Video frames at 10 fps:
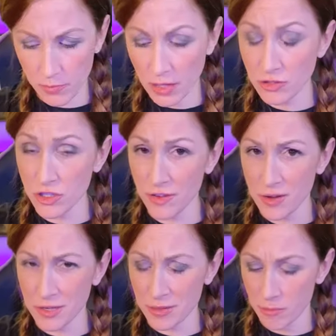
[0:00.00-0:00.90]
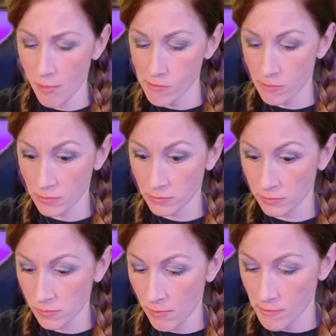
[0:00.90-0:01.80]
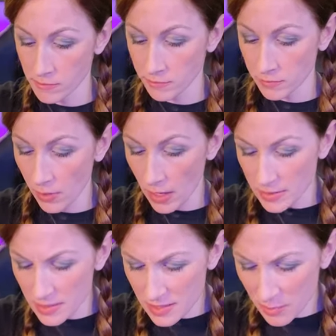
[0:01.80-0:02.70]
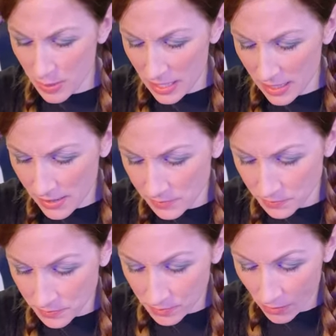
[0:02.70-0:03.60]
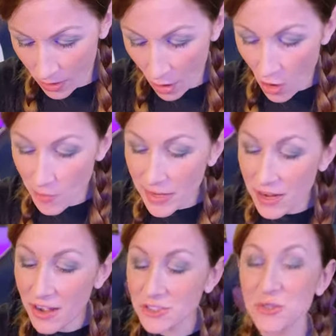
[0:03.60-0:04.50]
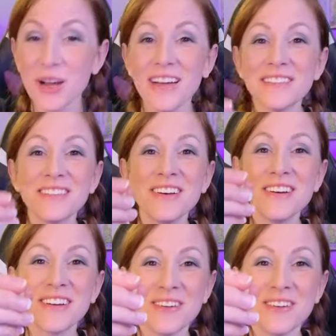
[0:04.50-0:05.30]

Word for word: She found it. Is this a peanut? Oh my gosh, you guys, look.